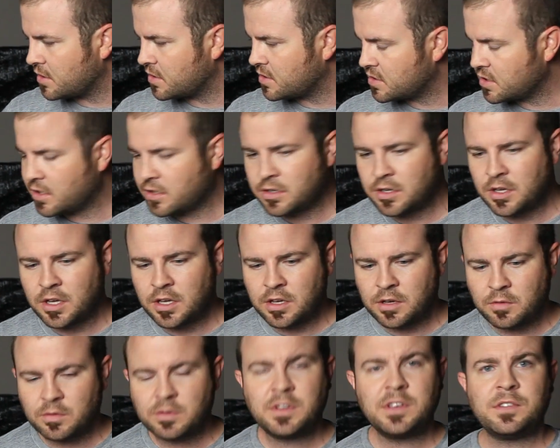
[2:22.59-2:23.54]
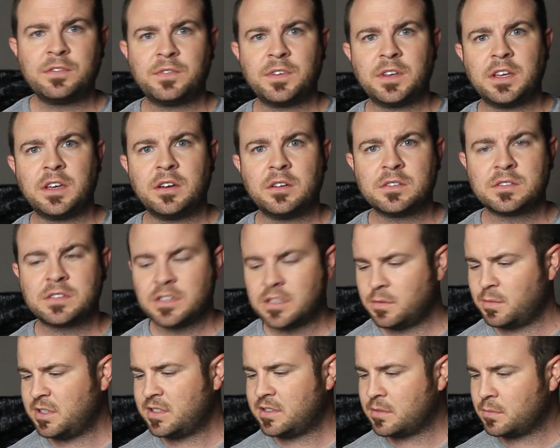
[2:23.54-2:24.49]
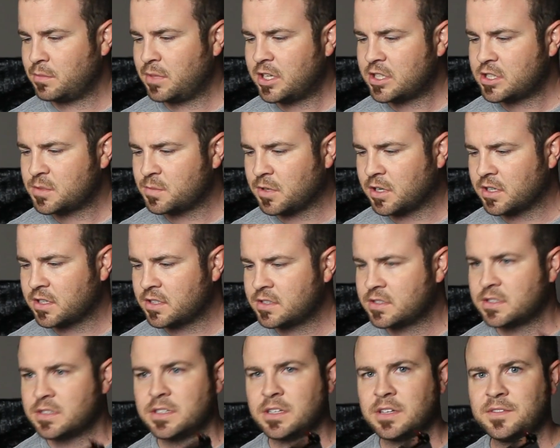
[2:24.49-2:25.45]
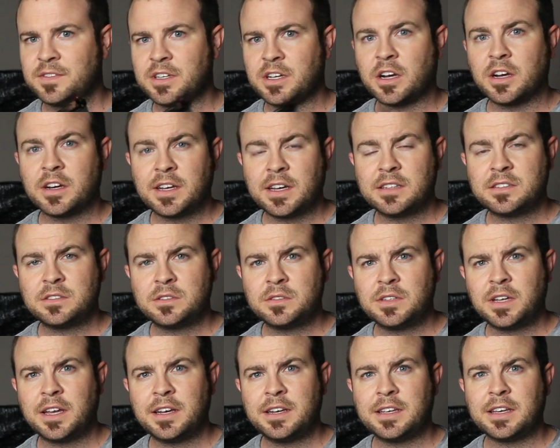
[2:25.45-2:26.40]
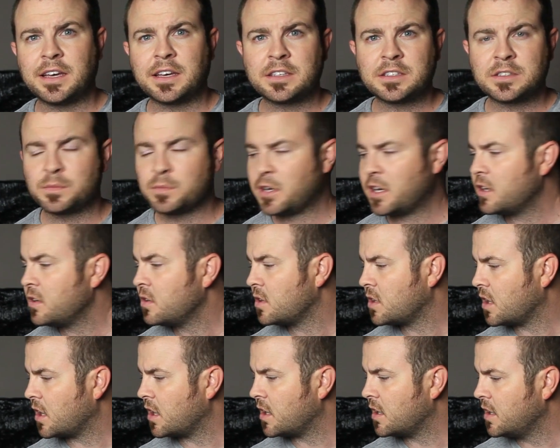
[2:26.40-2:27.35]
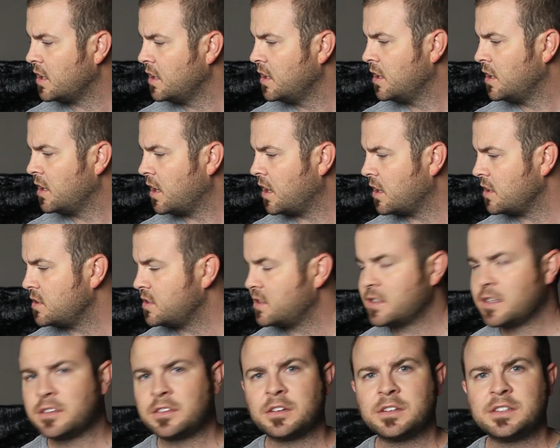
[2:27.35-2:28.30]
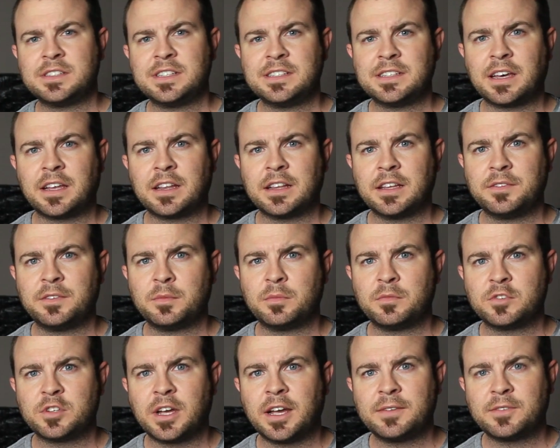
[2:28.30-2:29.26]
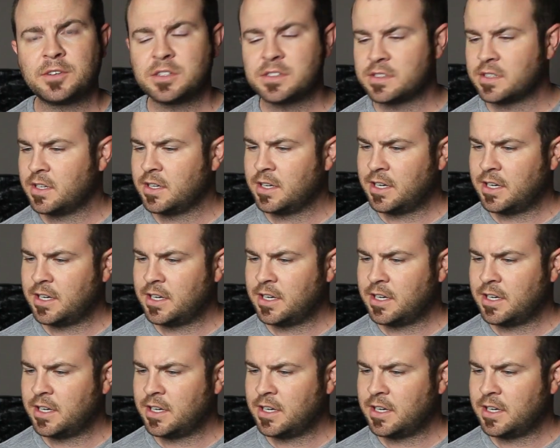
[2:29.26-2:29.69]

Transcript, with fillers: So this video is going to be some benchmarks of the R9290X brand new card uh, using the 13.11 drivers,